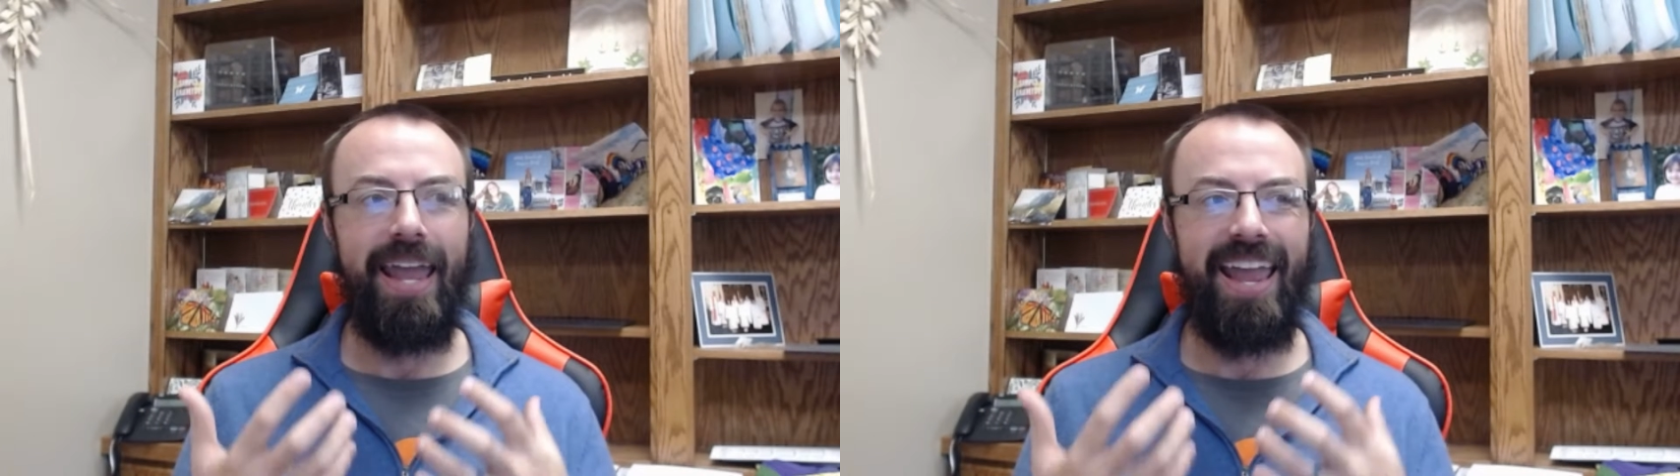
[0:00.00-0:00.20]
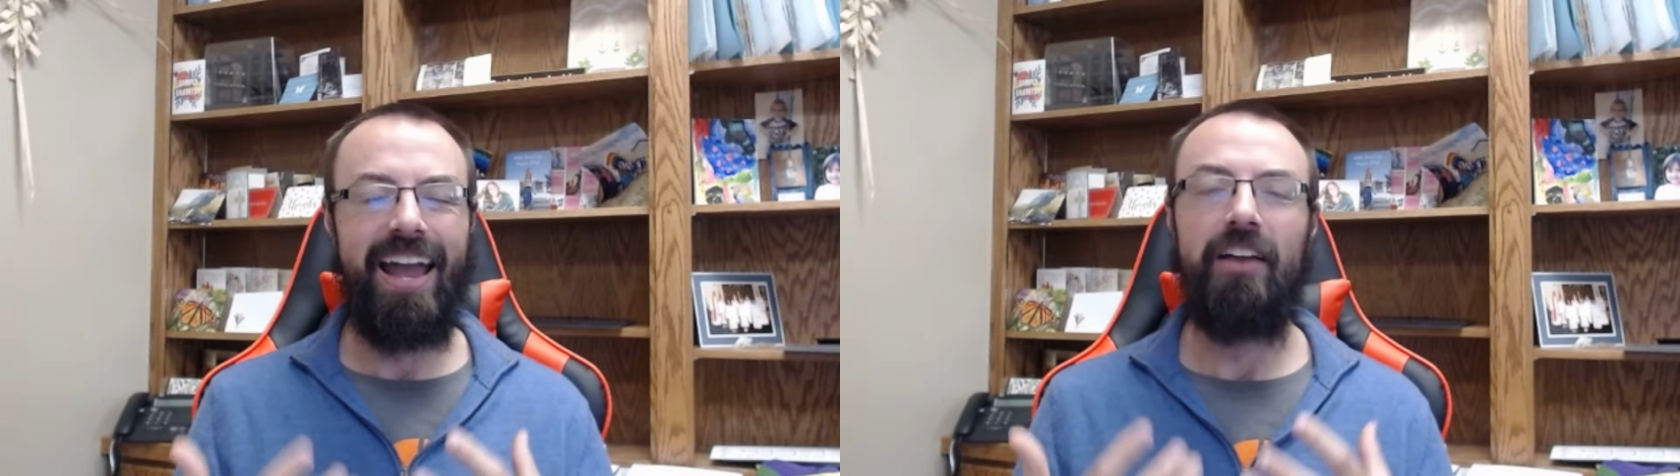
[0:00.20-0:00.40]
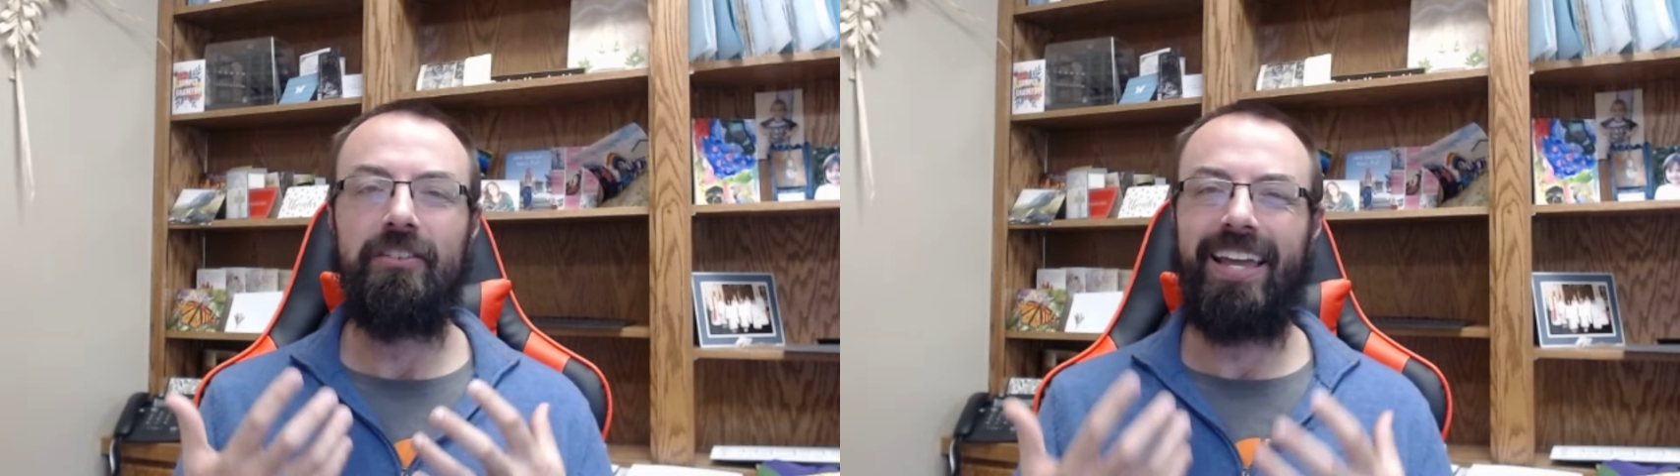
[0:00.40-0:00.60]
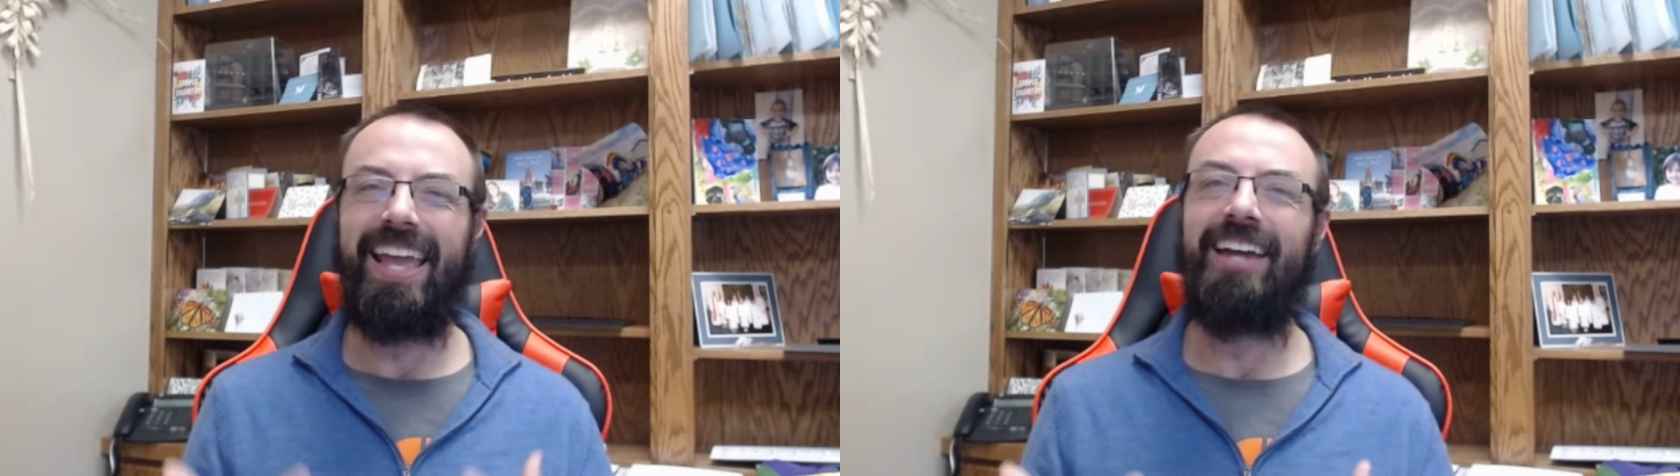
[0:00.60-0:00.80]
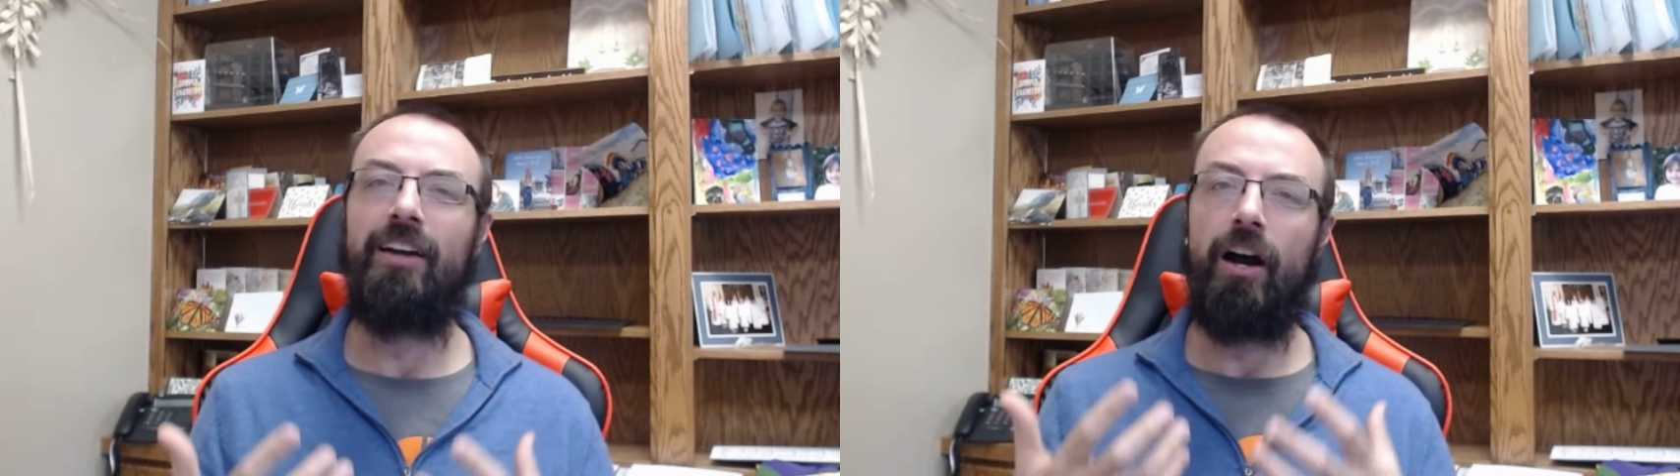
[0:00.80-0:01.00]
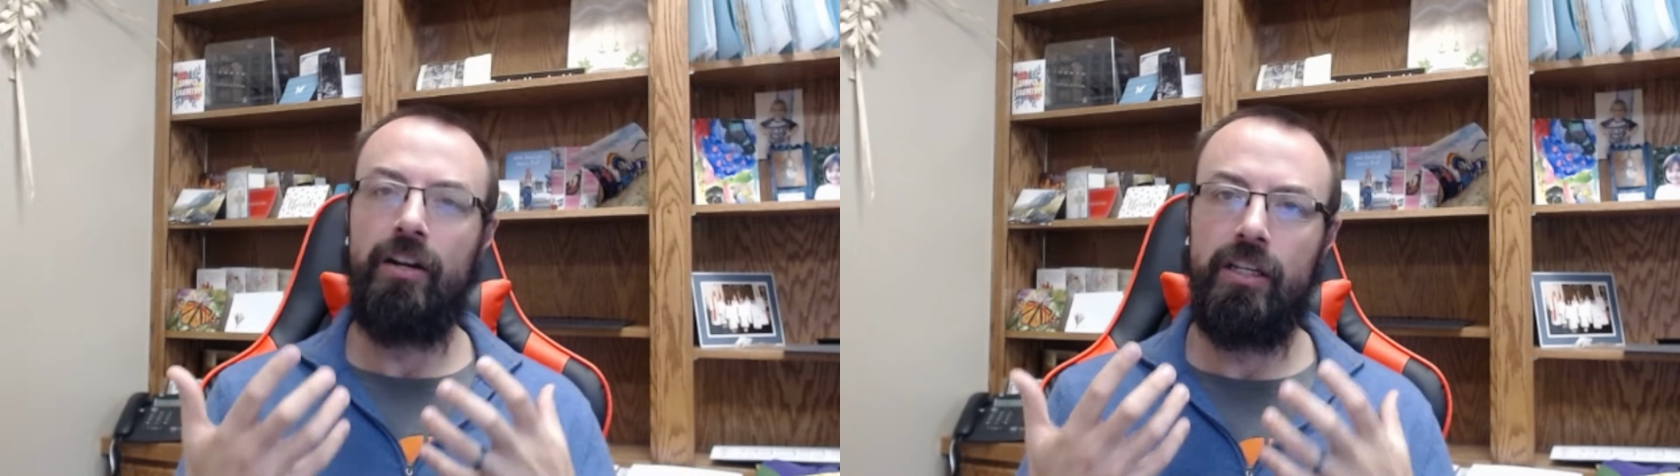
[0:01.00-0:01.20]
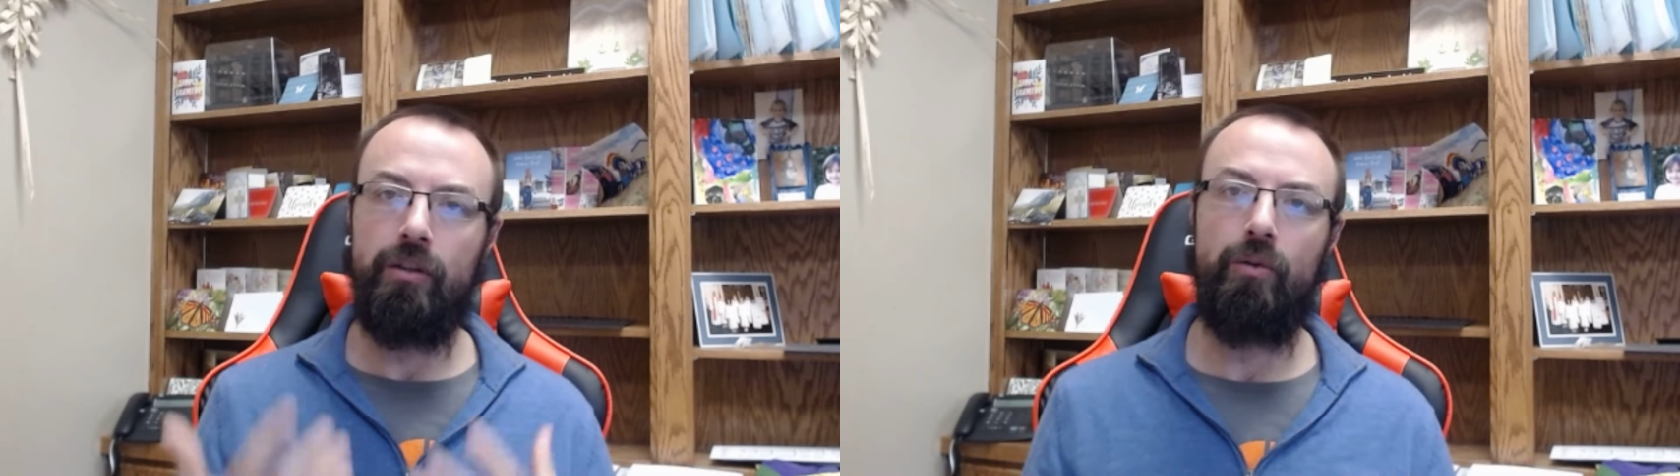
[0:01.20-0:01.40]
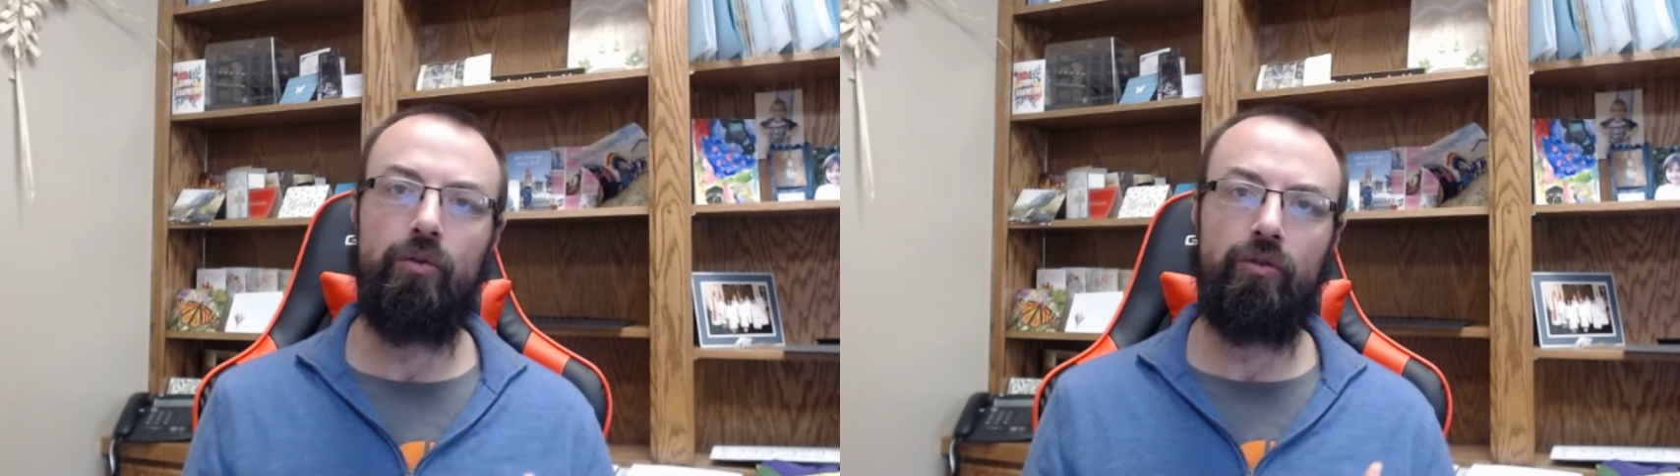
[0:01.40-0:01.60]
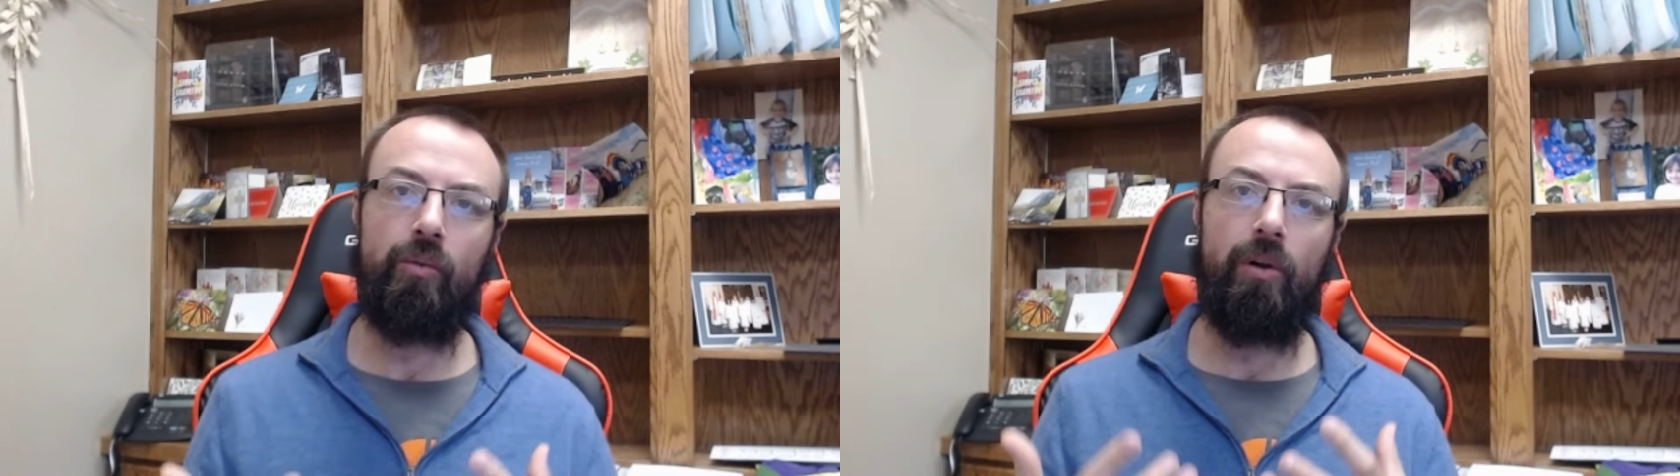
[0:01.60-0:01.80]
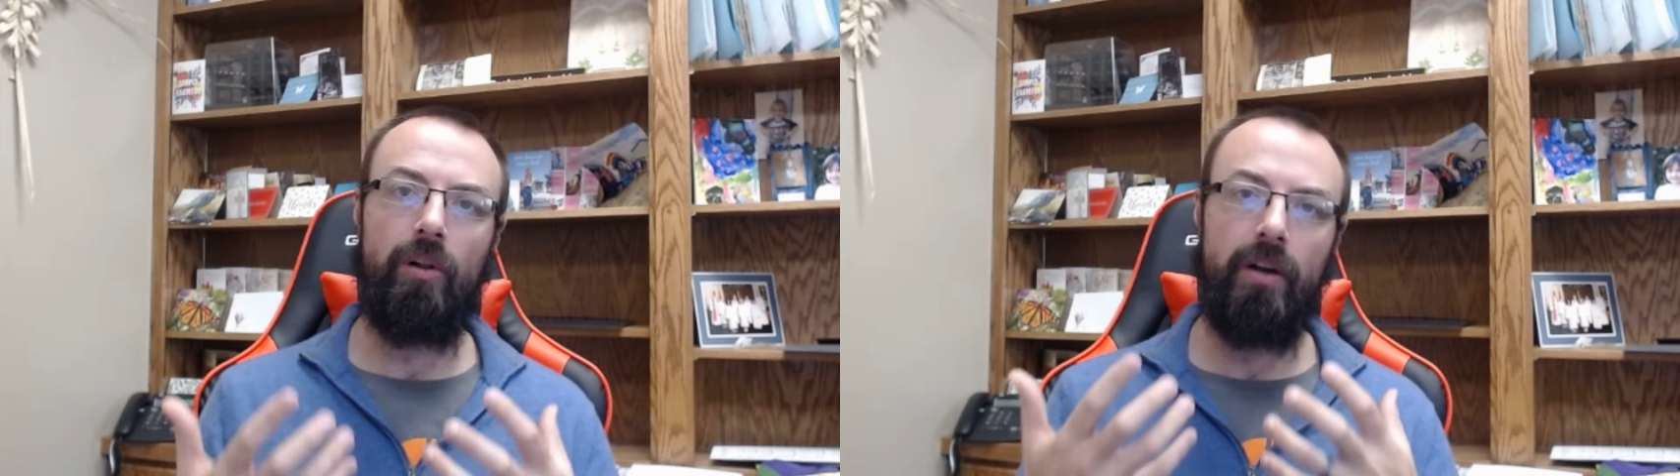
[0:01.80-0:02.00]
as an
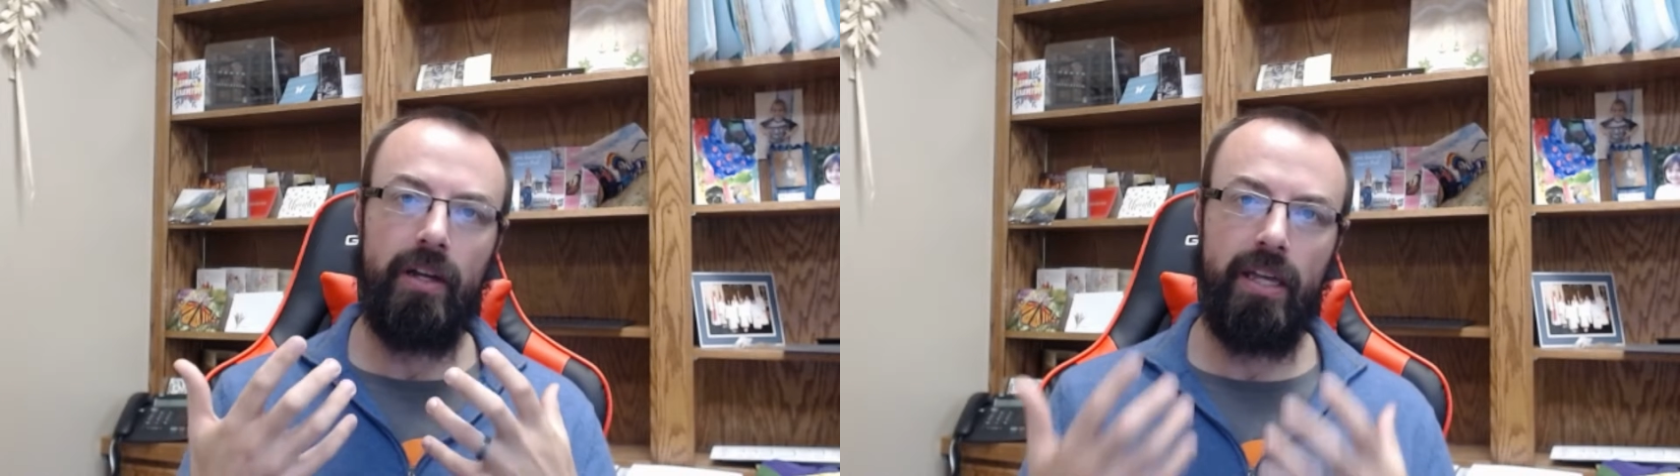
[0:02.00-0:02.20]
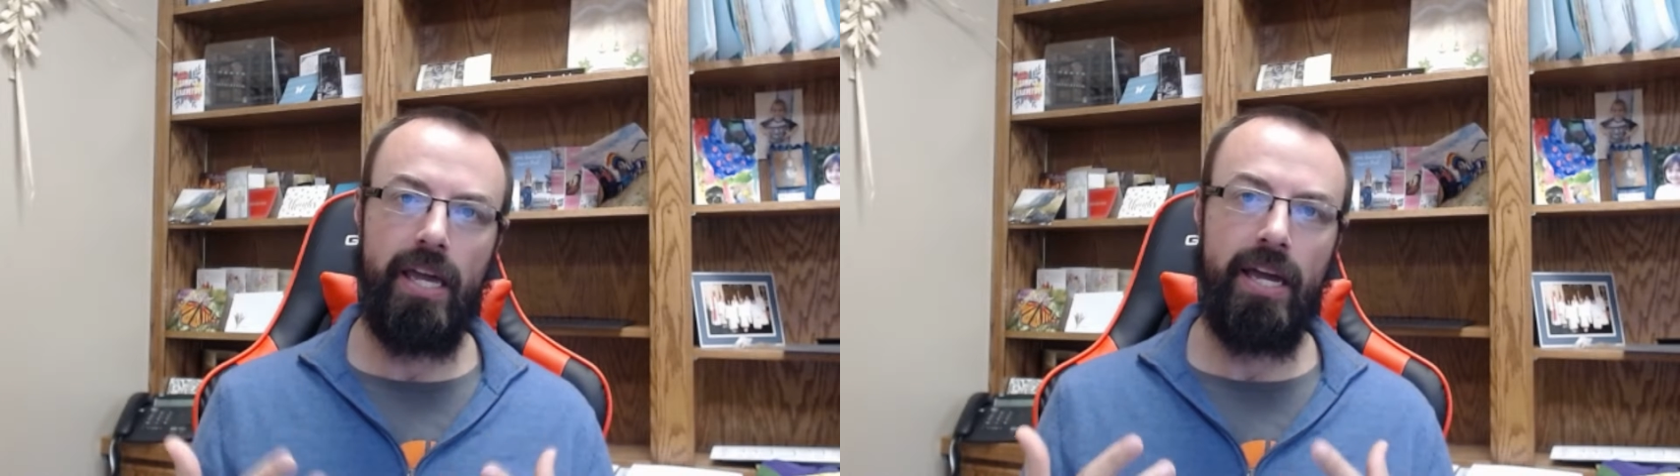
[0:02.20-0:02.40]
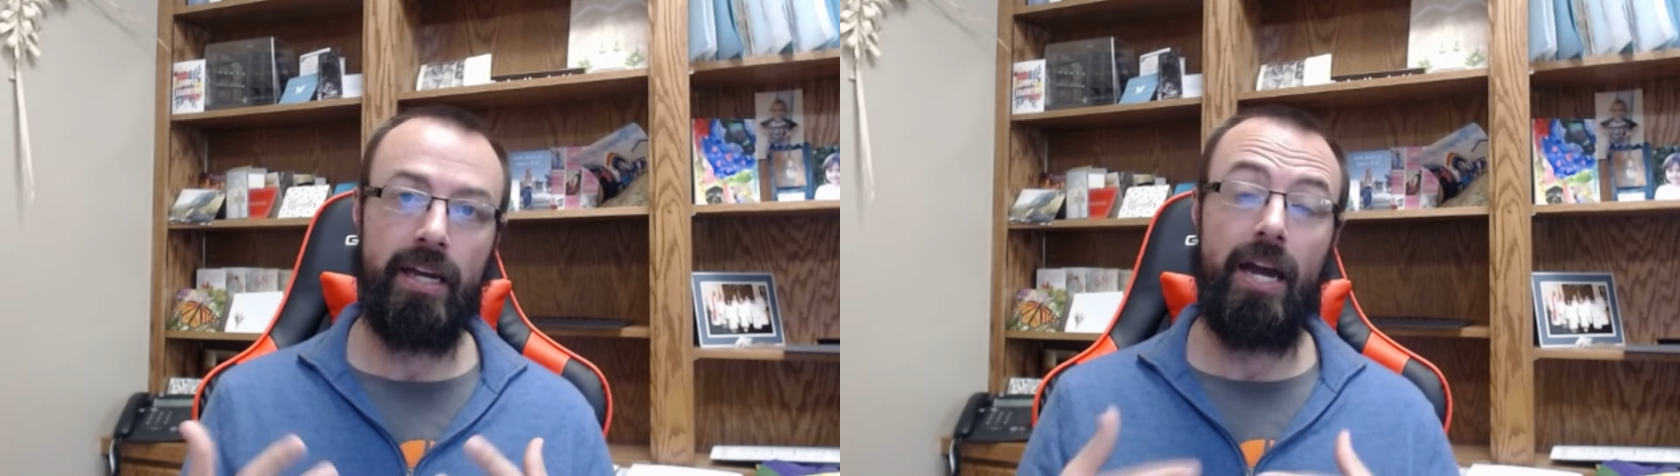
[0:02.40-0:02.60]
unusual king.